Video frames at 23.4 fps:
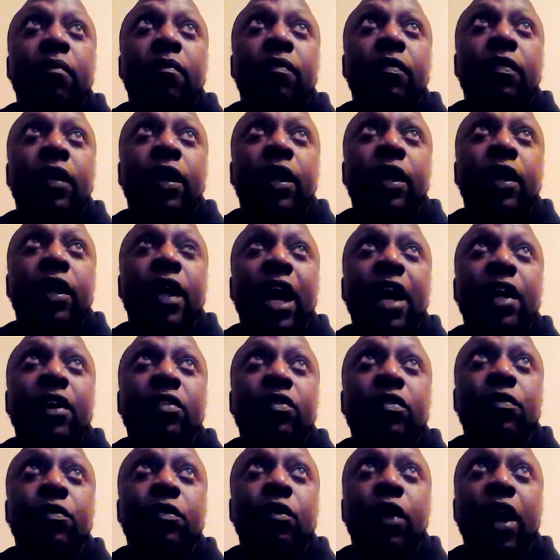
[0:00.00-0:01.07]
the
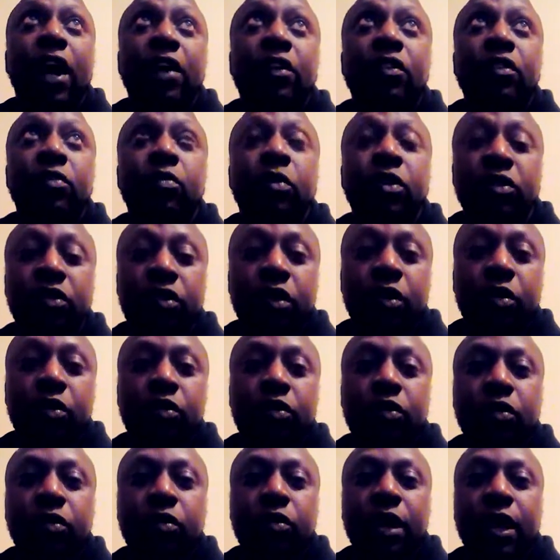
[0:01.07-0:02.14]
guidance of Christ, which
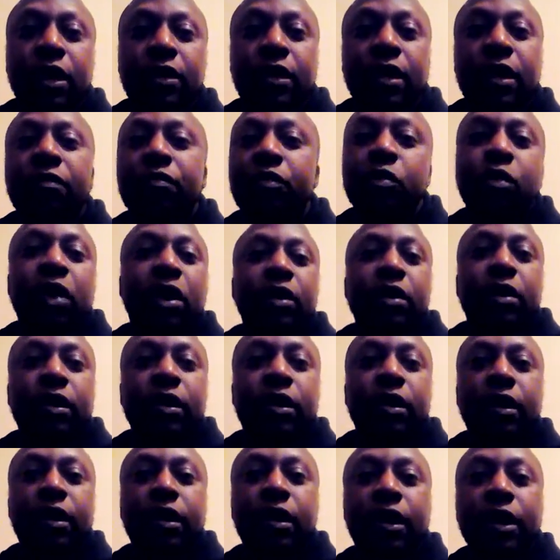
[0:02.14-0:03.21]
tells you that everyone
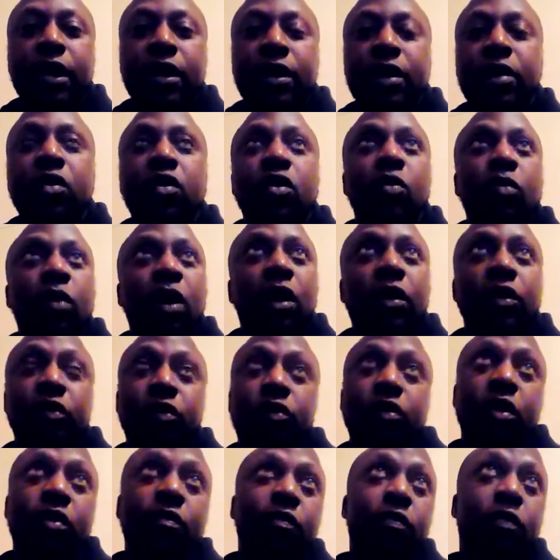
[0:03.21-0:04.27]
in the whole world is
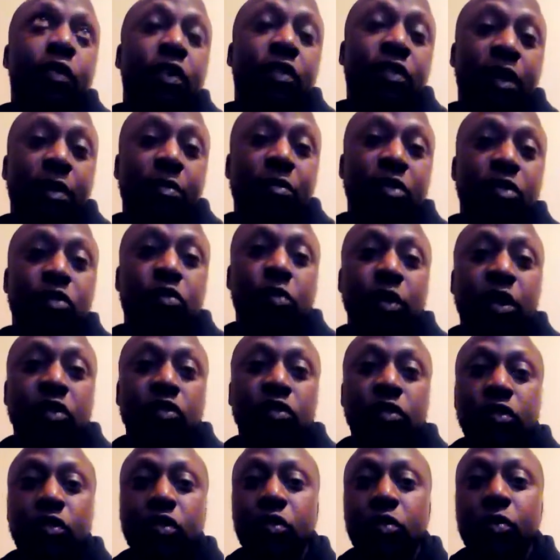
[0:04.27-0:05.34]
going through the same
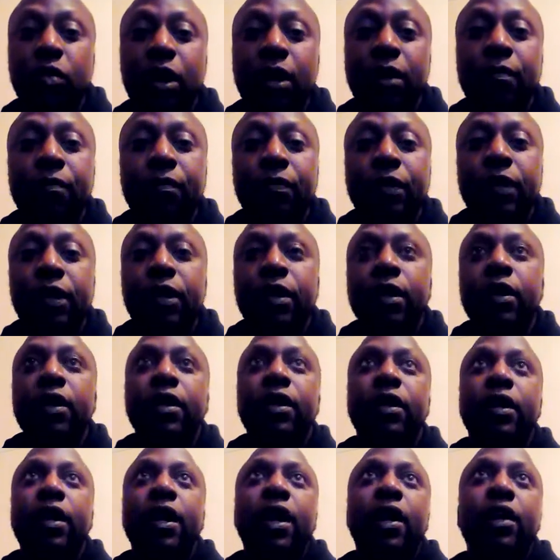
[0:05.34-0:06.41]
situation you are,
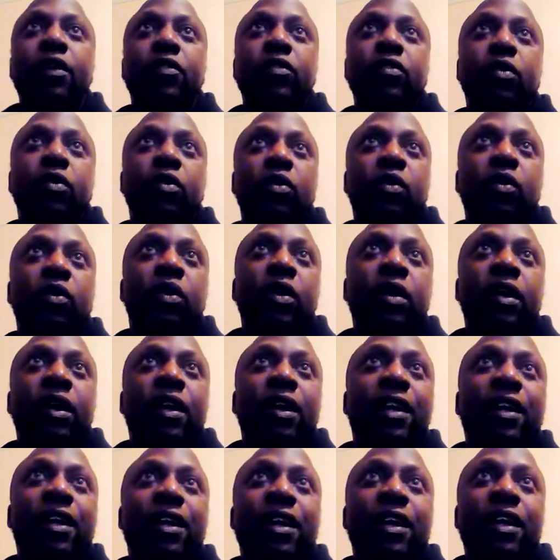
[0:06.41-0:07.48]
yeah, so
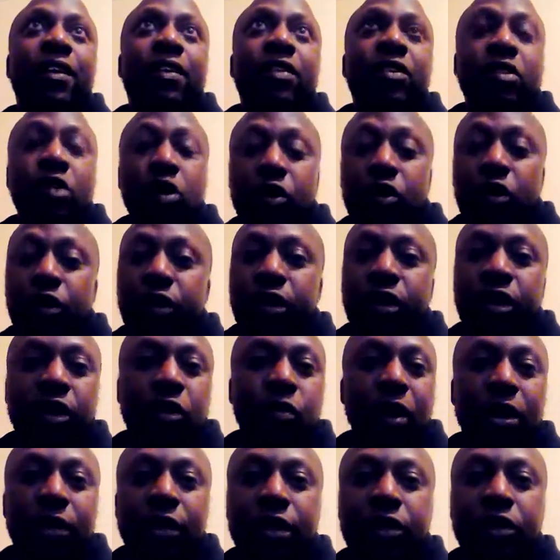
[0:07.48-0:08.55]
you're not the only
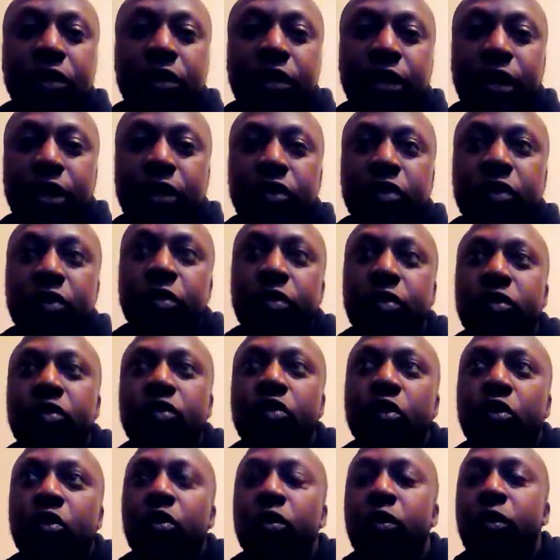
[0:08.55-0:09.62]
one they're doing it to,
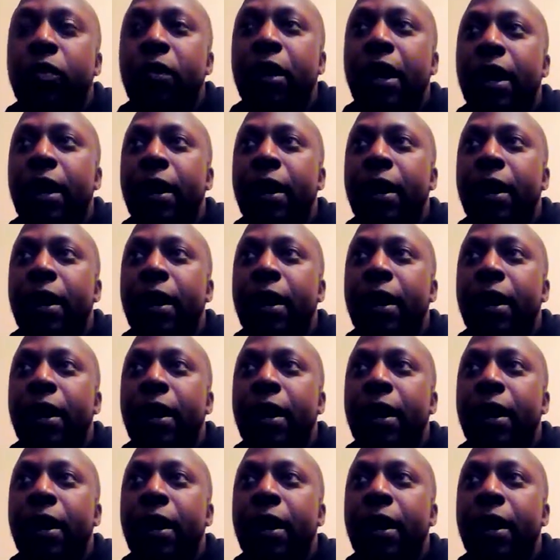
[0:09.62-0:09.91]
so